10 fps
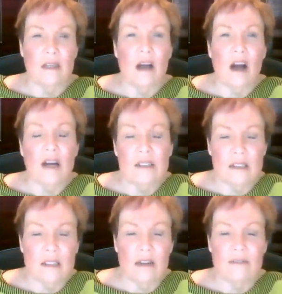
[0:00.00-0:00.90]
God
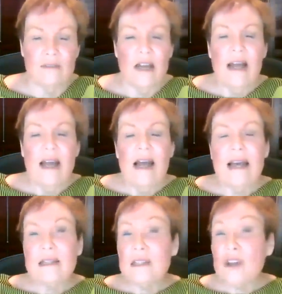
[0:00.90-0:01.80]
stuff,
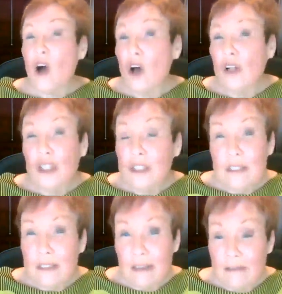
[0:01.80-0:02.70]
and it's all good
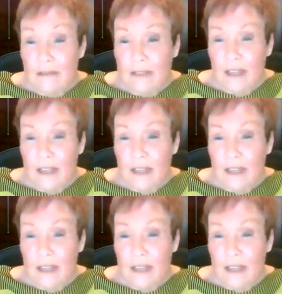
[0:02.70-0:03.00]
stuff.